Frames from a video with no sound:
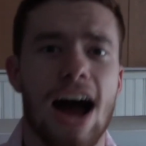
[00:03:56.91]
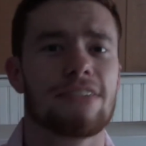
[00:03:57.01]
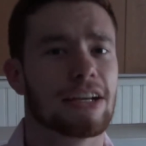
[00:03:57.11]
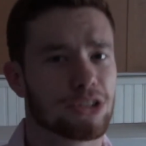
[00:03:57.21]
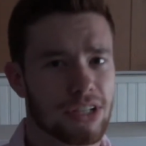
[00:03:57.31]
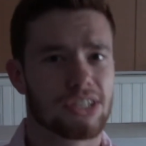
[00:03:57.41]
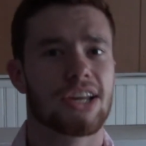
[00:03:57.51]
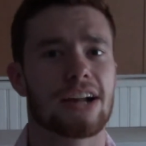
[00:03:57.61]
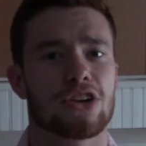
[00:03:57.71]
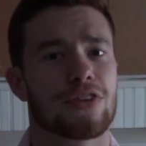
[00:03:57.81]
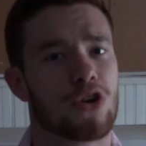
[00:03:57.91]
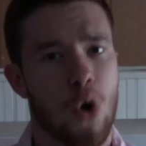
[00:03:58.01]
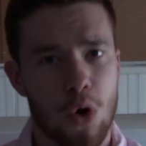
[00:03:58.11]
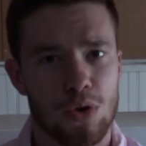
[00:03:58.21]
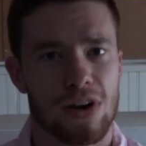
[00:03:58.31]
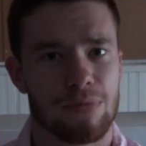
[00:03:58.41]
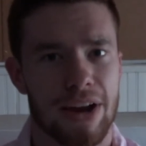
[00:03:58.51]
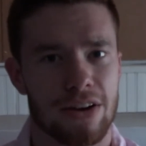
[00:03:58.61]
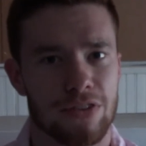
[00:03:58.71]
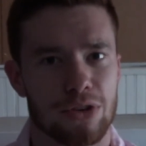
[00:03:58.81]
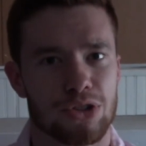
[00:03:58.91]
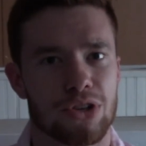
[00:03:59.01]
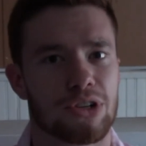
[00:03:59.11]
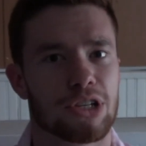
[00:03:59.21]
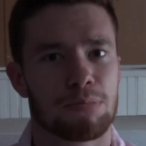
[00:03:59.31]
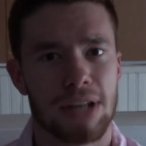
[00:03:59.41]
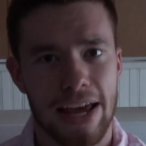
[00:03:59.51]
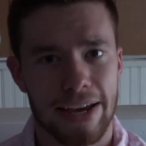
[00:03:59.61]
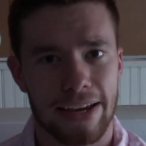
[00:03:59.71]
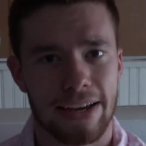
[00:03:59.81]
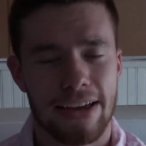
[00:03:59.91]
I've actually decided to record one of my interviews to display